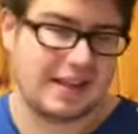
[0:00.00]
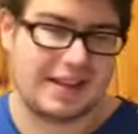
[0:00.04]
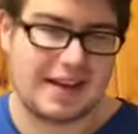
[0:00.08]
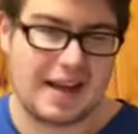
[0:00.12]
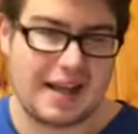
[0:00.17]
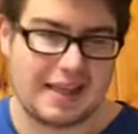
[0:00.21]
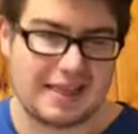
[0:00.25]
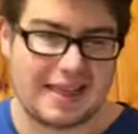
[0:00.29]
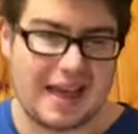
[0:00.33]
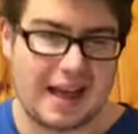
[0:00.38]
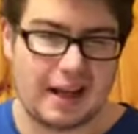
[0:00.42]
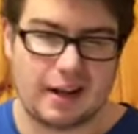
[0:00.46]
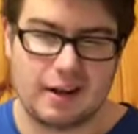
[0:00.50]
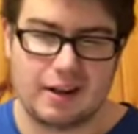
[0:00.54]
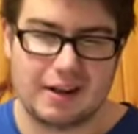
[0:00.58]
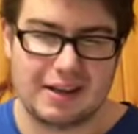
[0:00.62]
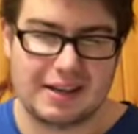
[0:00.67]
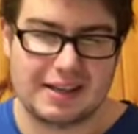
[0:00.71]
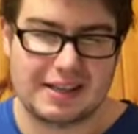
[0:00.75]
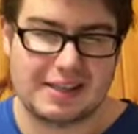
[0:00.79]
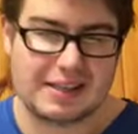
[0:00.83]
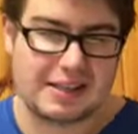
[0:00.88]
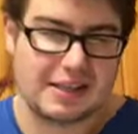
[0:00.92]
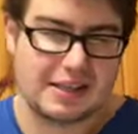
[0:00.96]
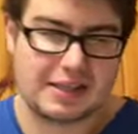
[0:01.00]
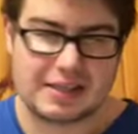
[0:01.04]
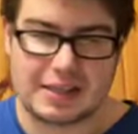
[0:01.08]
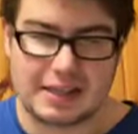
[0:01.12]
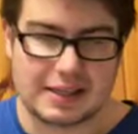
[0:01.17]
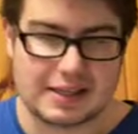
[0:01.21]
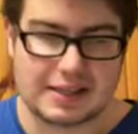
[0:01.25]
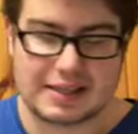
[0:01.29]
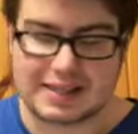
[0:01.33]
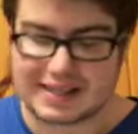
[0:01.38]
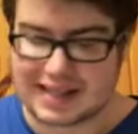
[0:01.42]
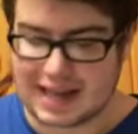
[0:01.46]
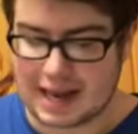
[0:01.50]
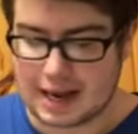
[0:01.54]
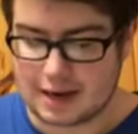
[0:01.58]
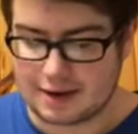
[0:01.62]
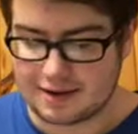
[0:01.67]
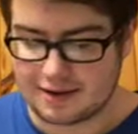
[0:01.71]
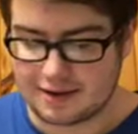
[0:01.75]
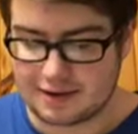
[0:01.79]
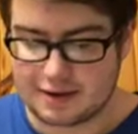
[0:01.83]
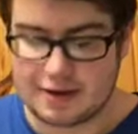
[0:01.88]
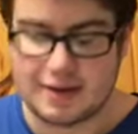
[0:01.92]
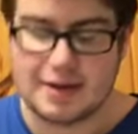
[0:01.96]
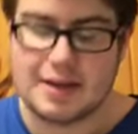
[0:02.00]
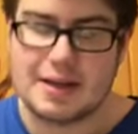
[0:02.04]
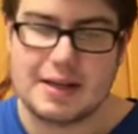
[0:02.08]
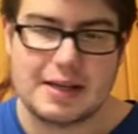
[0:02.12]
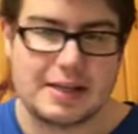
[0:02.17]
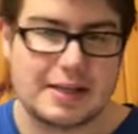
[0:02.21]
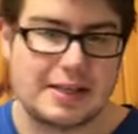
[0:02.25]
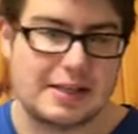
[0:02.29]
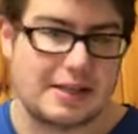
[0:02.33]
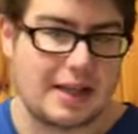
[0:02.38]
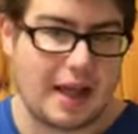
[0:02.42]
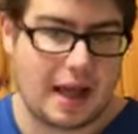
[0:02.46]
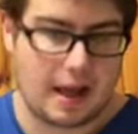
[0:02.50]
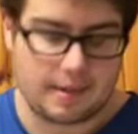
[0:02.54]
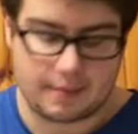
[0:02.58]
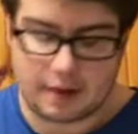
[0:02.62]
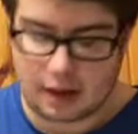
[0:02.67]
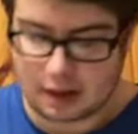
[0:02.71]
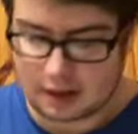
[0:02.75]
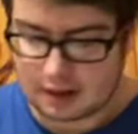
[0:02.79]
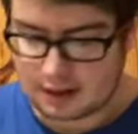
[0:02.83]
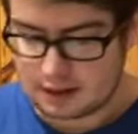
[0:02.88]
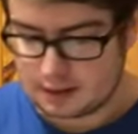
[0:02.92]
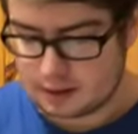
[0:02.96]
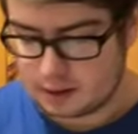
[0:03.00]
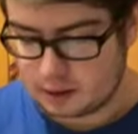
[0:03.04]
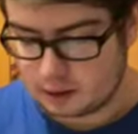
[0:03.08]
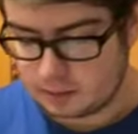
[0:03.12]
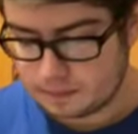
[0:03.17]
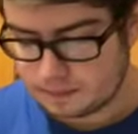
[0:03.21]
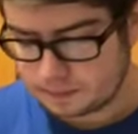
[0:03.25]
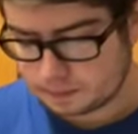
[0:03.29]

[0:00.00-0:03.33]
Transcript: not that good. It's just a standard stabbing kill.